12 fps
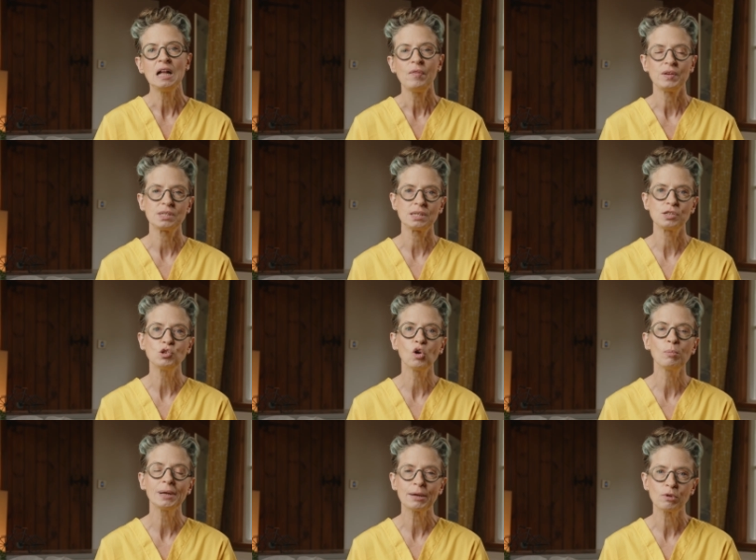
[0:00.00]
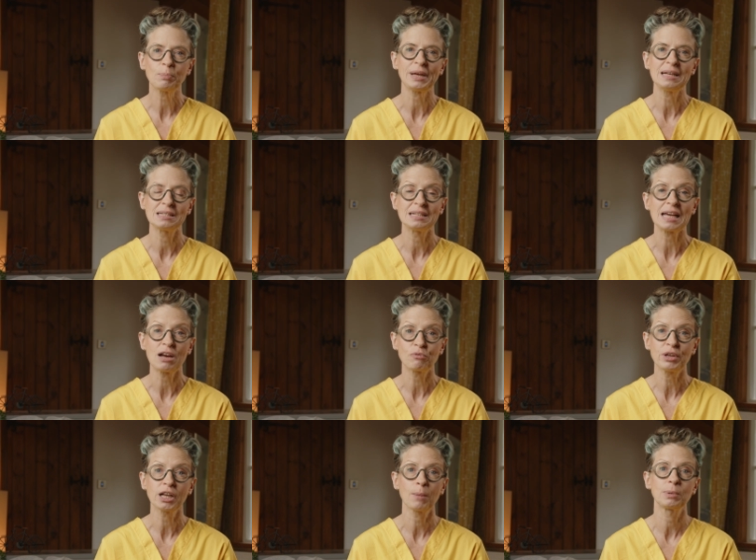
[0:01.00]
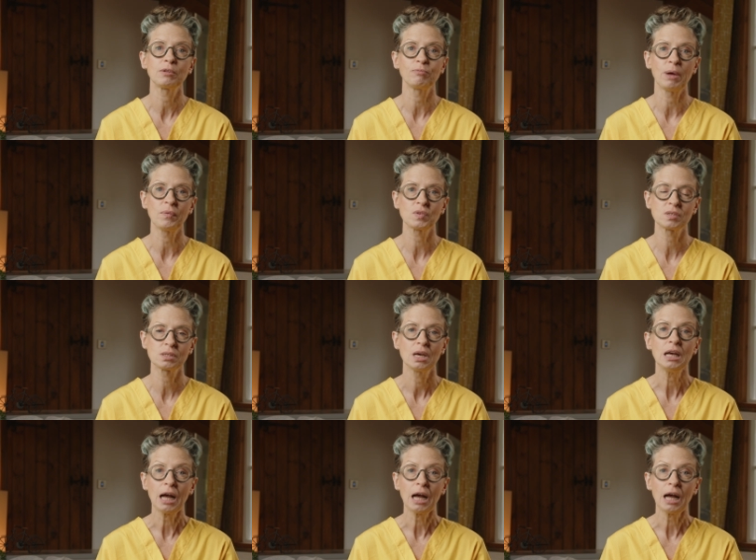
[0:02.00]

This is normally repeated every couple of months,